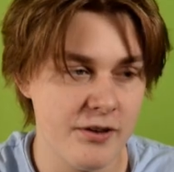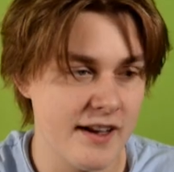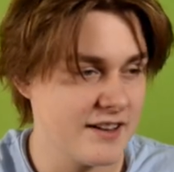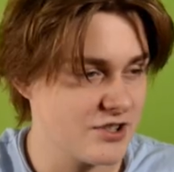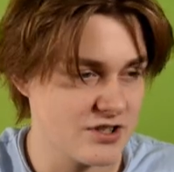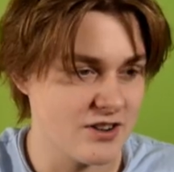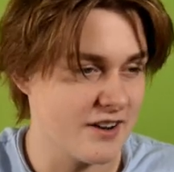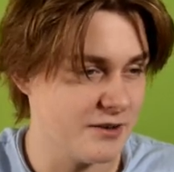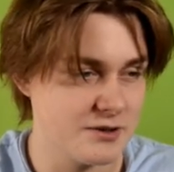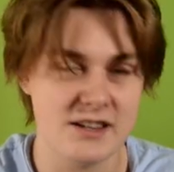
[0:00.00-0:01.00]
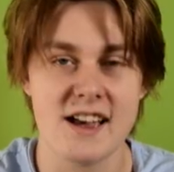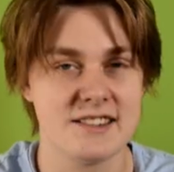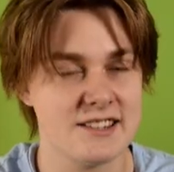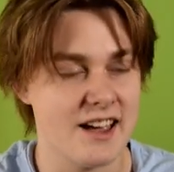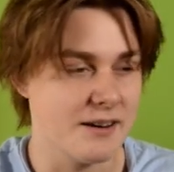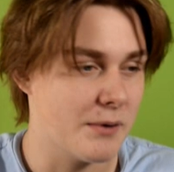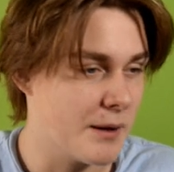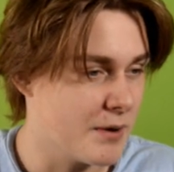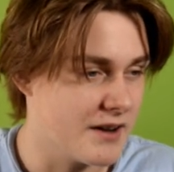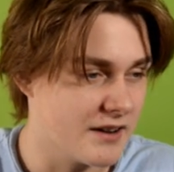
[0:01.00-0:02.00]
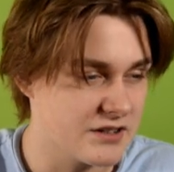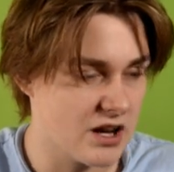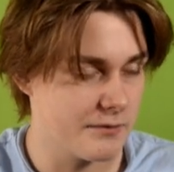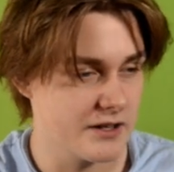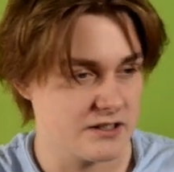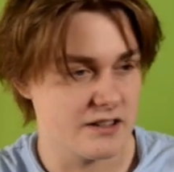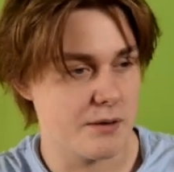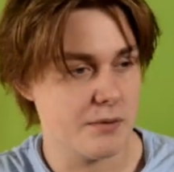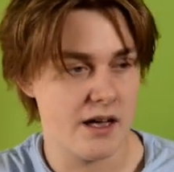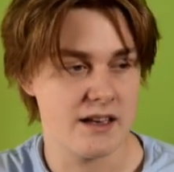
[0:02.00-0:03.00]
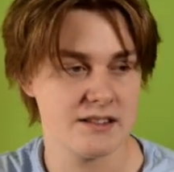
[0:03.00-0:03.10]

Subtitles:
It's just not a UCS set, in my opinion. It's obviously MBS.